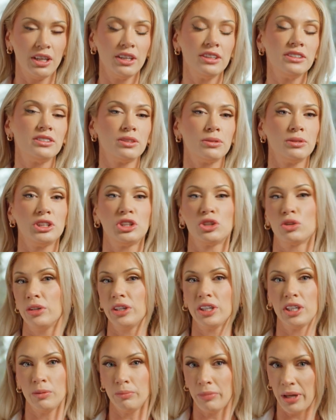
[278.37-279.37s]
so
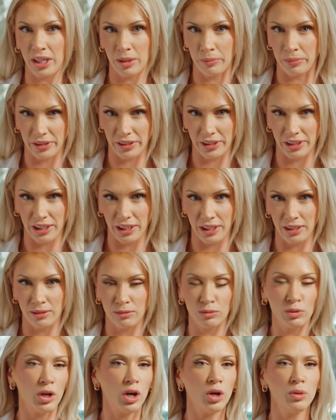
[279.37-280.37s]
ensuring compatibility
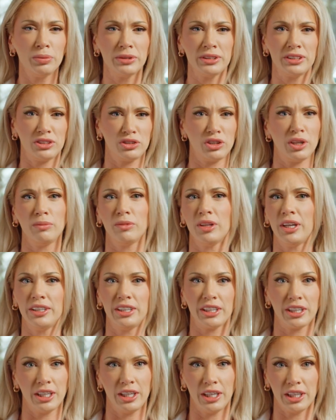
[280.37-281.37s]
will help us streamline the
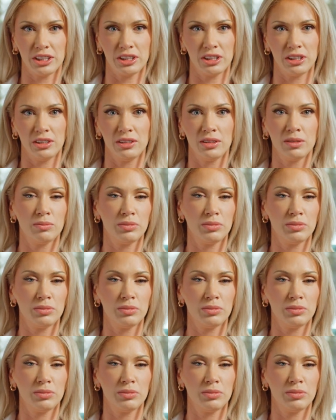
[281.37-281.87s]
connection